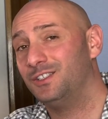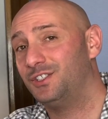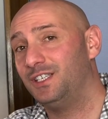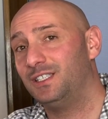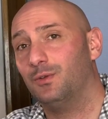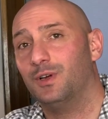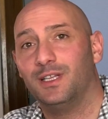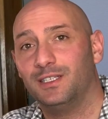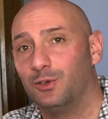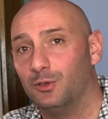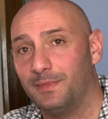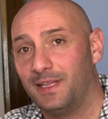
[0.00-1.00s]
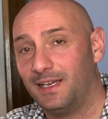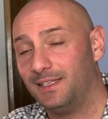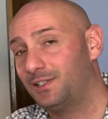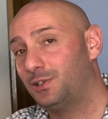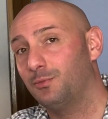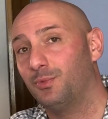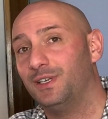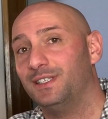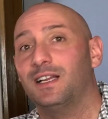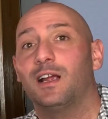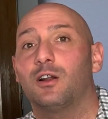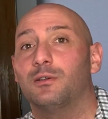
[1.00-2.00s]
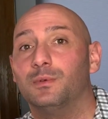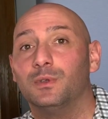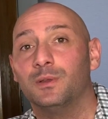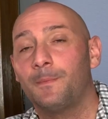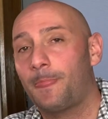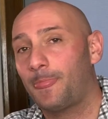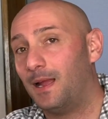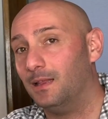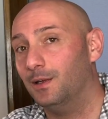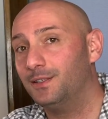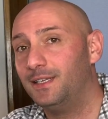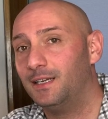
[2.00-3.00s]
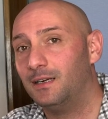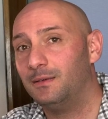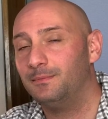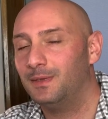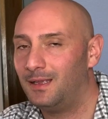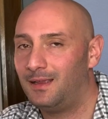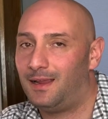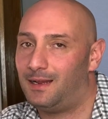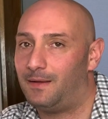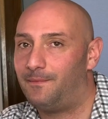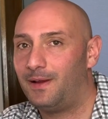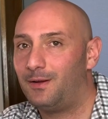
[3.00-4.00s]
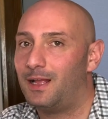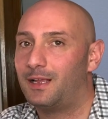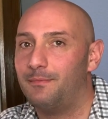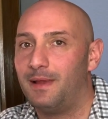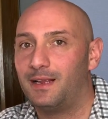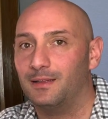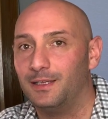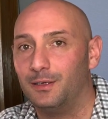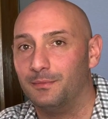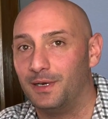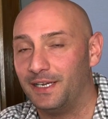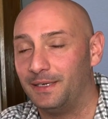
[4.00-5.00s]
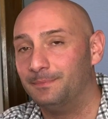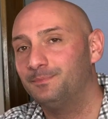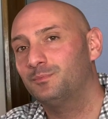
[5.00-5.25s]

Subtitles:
She's the one that told me that it's super desirable. I looked it up, and I figured I could make a little money.